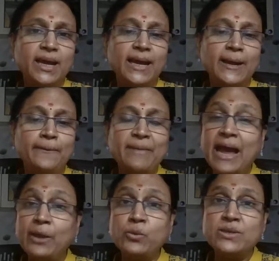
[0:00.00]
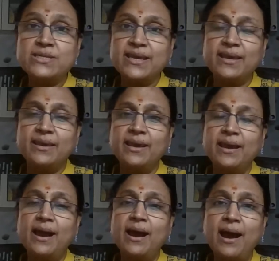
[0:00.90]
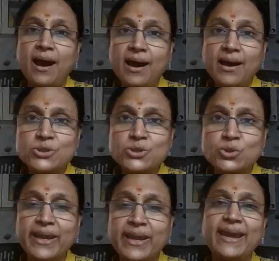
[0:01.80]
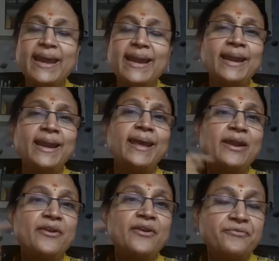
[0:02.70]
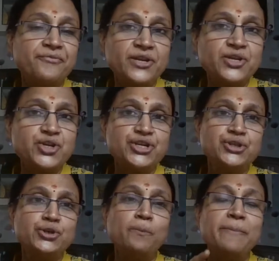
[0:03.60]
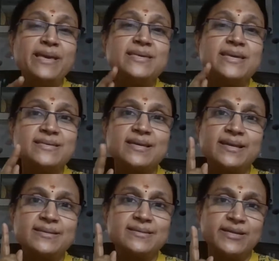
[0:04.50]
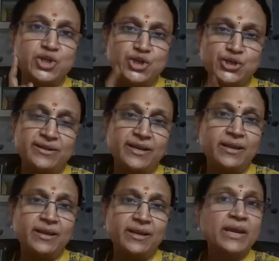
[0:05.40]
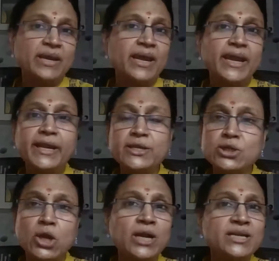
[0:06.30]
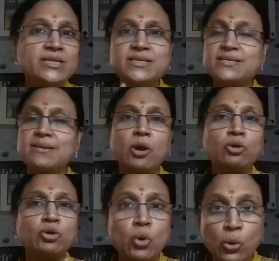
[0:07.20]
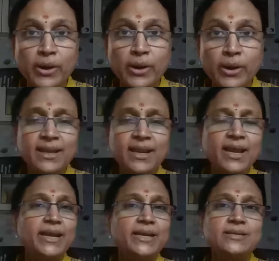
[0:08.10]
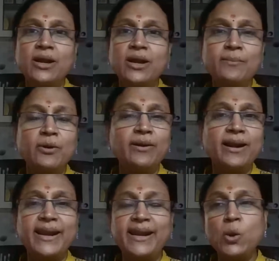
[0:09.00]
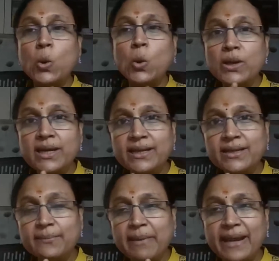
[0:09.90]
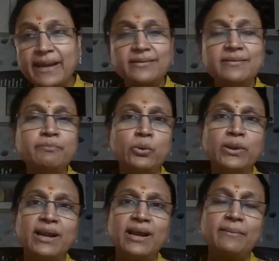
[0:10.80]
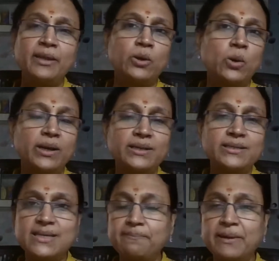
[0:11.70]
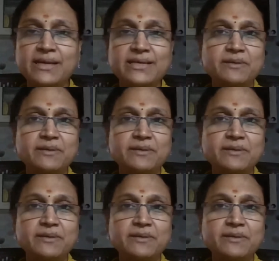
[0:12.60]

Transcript: I would say, asked to again and again refresh is your basic science and engineering. It is not just about coding. It's not about writing only the Python programming or a C++